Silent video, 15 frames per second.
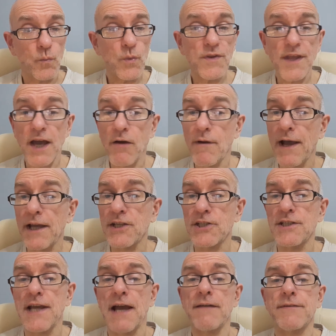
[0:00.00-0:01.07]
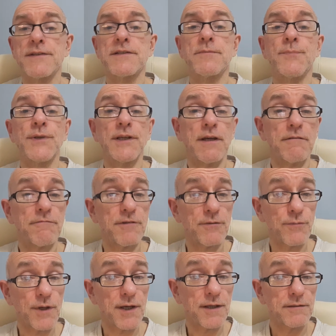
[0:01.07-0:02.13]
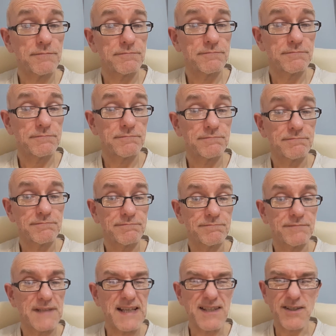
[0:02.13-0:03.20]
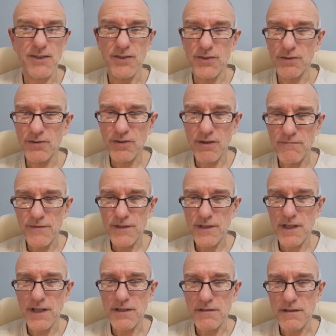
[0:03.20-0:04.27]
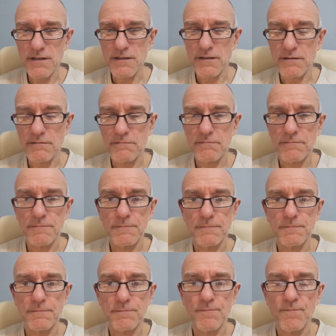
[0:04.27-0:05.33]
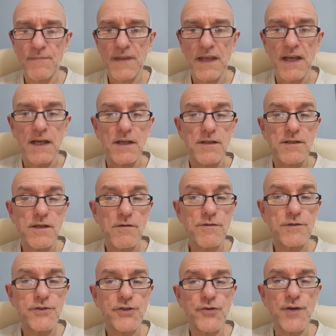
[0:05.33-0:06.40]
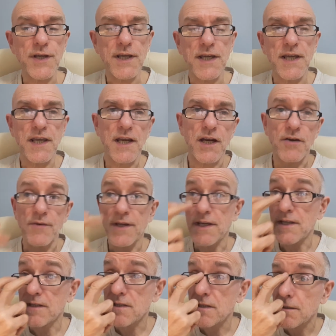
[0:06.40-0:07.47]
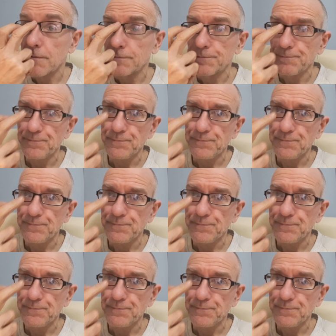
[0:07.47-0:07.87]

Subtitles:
without actually having to be everywhere? It's a good conversation, isn't it? So the trick here is